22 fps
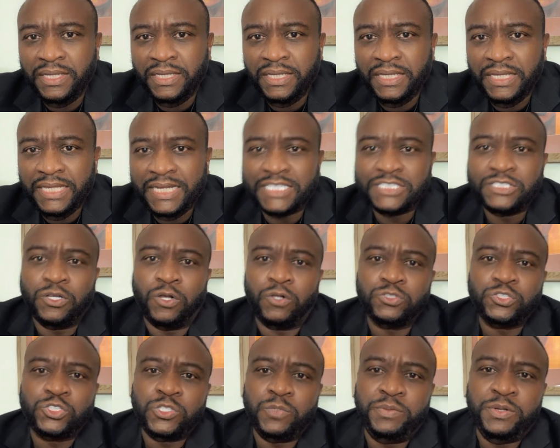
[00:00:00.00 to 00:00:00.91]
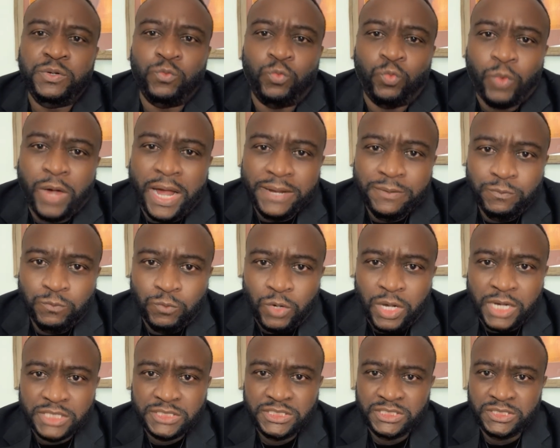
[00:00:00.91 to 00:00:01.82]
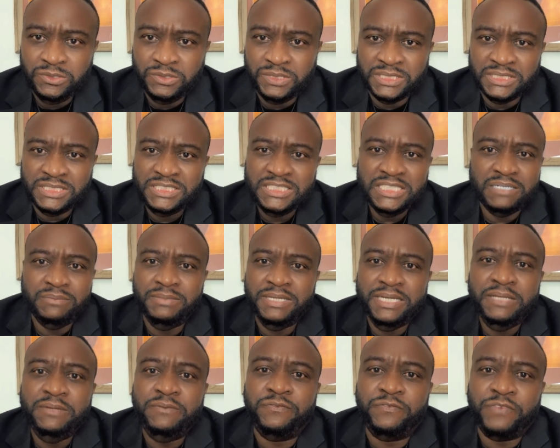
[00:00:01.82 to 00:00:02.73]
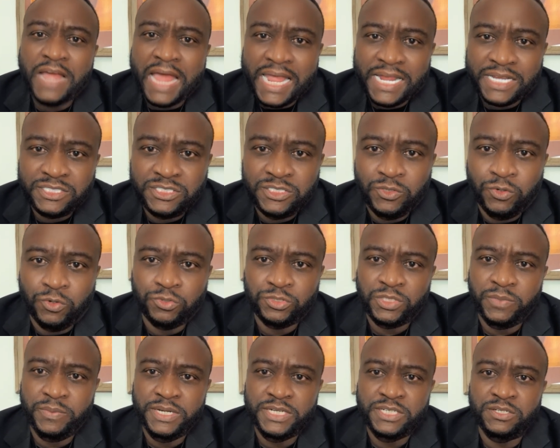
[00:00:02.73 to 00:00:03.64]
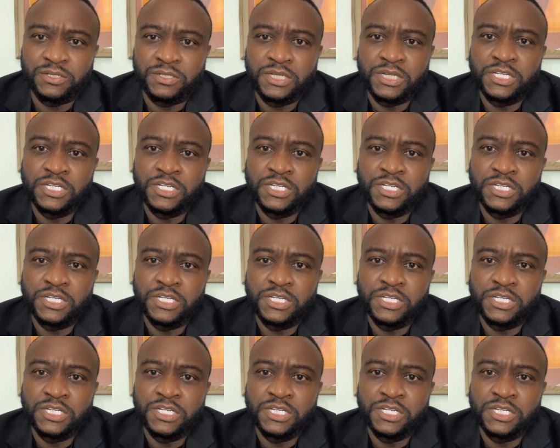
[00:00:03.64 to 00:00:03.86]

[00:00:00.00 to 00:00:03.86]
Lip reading: It has also been whitewashed to conceal many facts in order to make